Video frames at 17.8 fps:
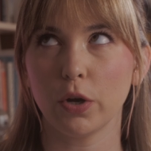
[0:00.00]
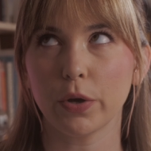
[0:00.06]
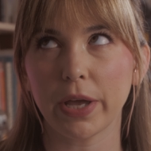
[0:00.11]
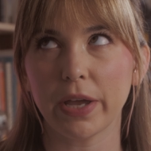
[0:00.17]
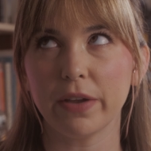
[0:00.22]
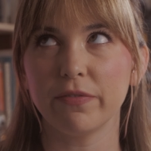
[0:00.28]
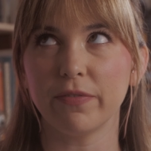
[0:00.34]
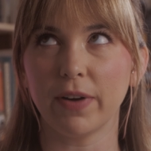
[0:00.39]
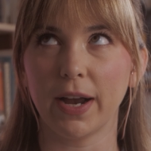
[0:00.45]

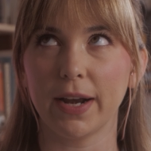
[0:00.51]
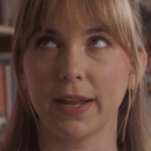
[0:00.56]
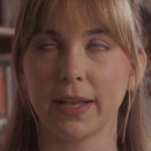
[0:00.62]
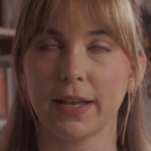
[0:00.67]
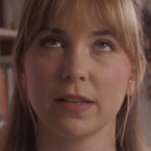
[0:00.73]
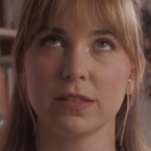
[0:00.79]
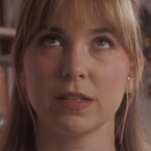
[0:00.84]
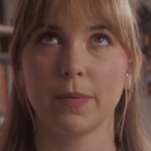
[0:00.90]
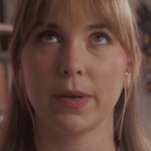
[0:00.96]
Okay, fine. I
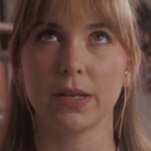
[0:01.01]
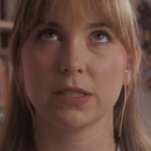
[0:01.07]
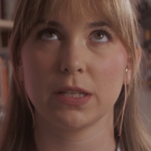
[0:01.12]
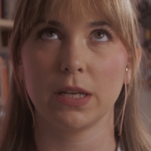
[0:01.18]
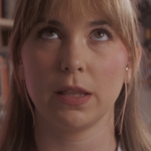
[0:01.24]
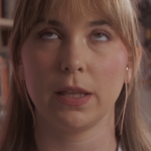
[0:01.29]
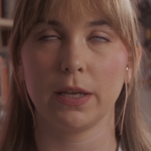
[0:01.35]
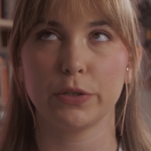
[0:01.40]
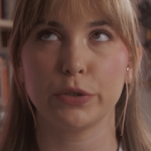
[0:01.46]
guess I'm
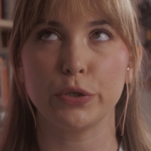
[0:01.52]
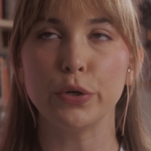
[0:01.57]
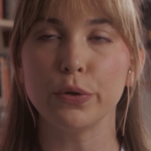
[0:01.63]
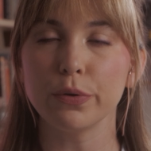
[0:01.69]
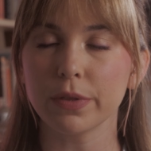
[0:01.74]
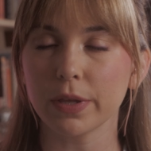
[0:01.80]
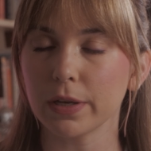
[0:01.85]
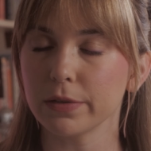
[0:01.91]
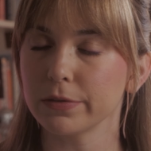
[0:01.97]
asking like
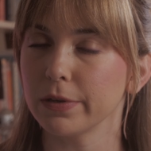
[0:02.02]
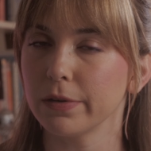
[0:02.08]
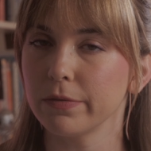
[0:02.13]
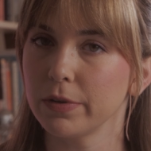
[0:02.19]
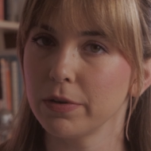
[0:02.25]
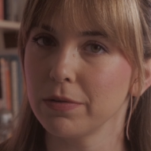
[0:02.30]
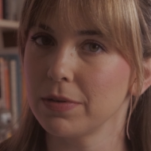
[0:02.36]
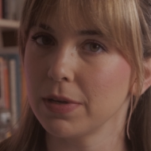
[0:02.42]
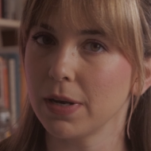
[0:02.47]
two things of
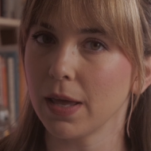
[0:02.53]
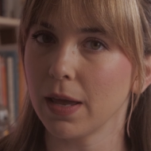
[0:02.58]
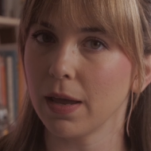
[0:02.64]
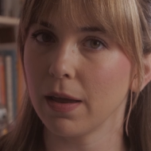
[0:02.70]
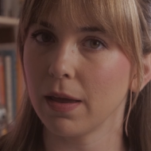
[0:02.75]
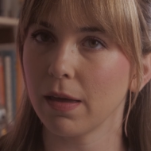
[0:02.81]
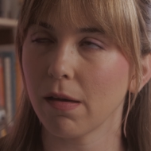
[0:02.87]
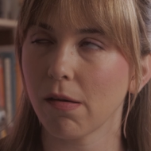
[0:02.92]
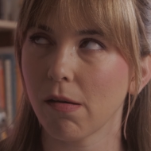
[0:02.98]
you
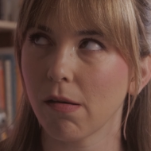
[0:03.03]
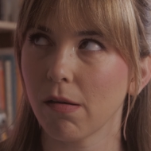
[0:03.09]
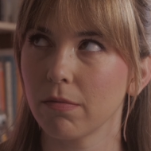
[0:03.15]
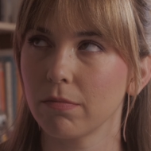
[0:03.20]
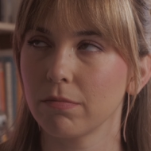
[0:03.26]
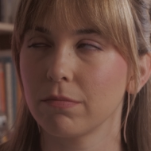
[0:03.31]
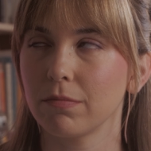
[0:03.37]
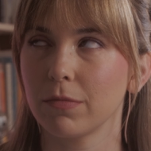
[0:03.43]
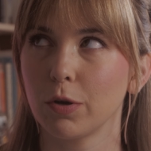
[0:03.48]
today. Oh
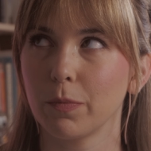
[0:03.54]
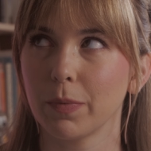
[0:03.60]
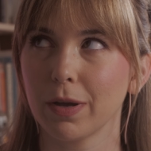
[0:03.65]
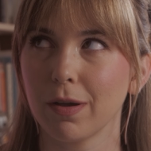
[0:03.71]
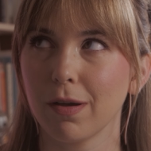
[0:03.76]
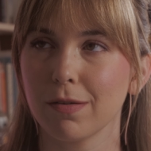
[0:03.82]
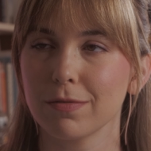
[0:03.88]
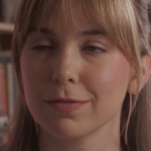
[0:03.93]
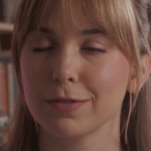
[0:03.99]
my
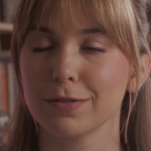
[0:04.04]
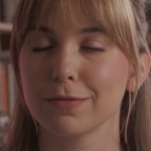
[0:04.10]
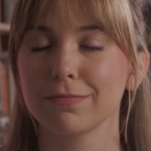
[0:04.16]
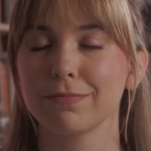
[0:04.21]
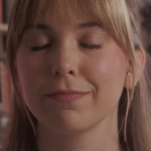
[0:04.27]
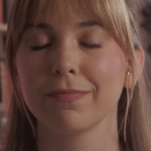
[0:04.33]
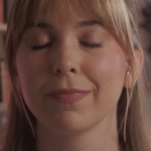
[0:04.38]
gosh.